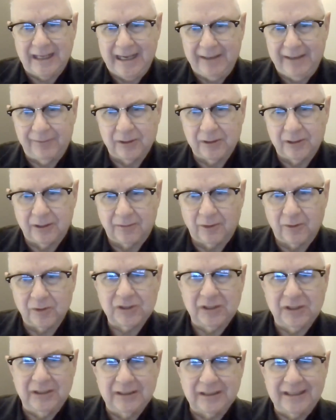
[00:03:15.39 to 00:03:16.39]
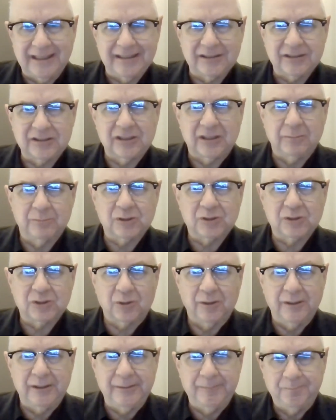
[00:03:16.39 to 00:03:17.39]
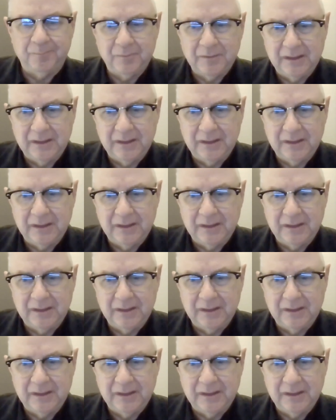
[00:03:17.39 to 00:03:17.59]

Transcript: Avila University in Kansas City, Missouri.